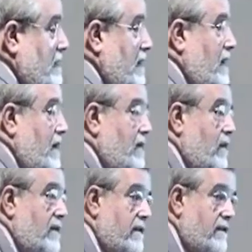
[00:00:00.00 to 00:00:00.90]
uh,
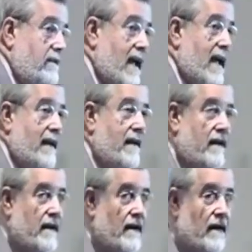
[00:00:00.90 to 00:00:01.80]
along the side
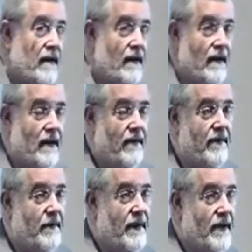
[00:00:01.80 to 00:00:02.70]
of
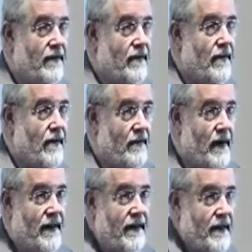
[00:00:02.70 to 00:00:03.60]
the picture
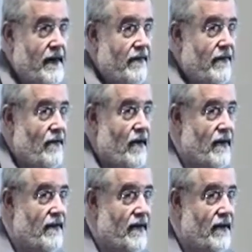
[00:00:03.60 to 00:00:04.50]
rather than even
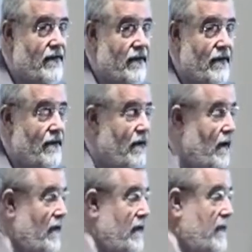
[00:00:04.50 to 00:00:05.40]
cross-sectional
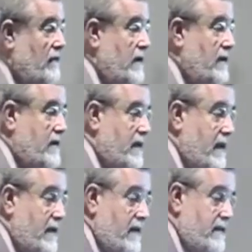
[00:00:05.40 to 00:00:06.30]
uh, as we see
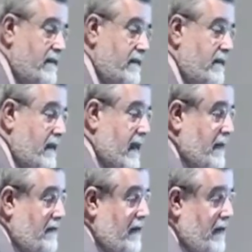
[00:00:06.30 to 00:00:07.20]
on a
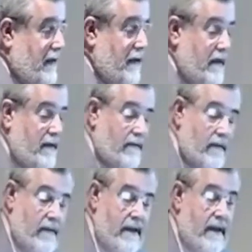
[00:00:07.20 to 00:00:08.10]
CAT scan.
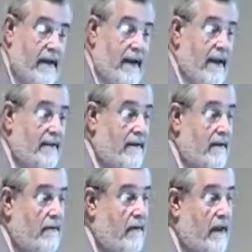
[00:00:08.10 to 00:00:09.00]
So it has
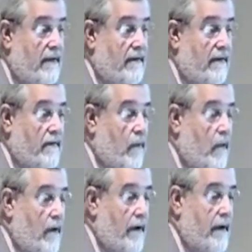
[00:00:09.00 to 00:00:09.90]
relevance
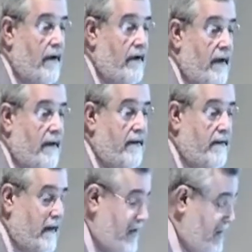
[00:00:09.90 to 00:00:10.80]
more to
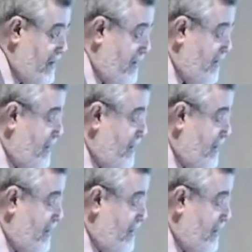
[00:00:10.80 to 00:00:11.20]
is a